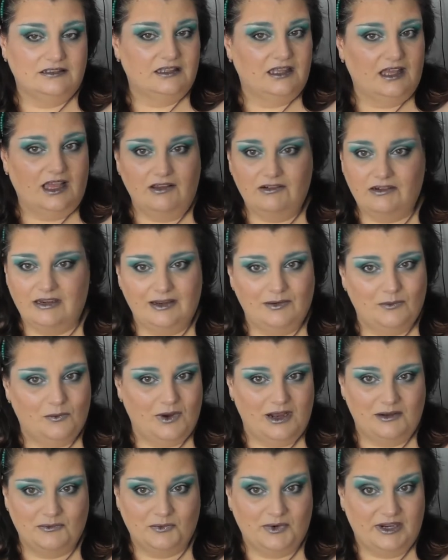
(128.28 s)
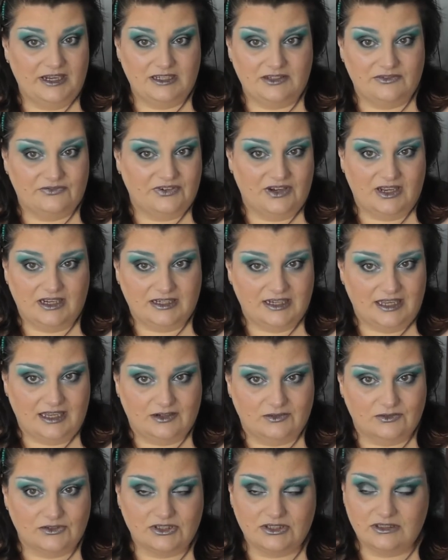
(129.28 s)
only one way to find
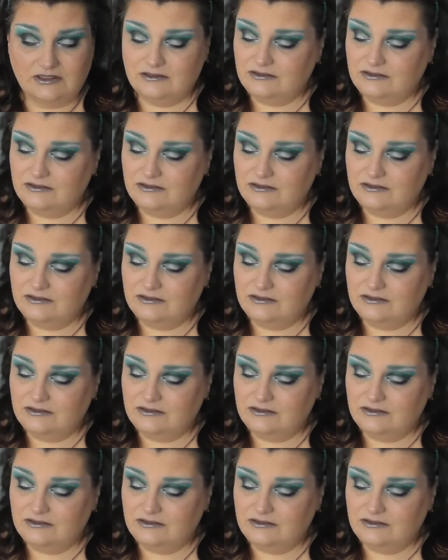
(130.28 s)
out,